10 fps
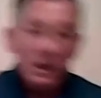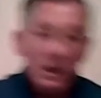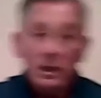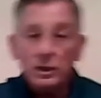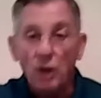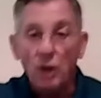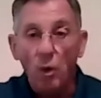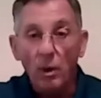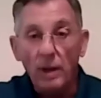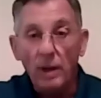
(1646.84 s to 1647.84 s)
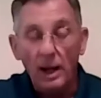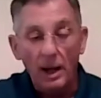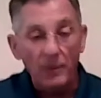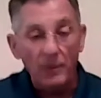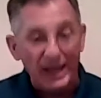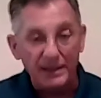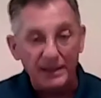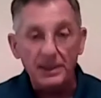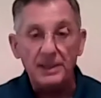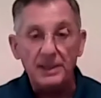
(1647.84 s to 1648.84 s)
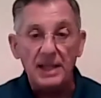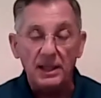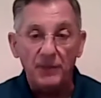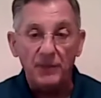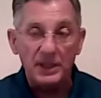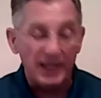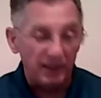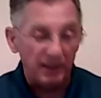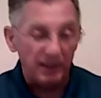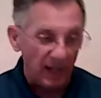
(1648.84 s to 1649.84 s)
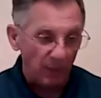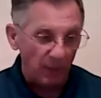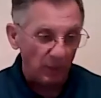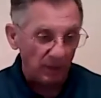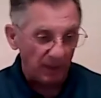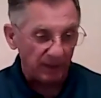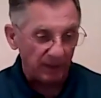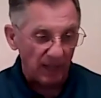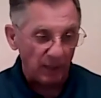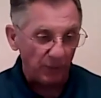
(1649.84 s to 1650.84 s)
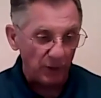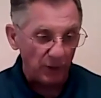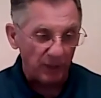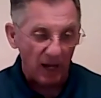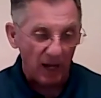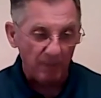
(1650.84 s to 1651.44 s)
So that is the end of this activity. I would like to thank you for your time.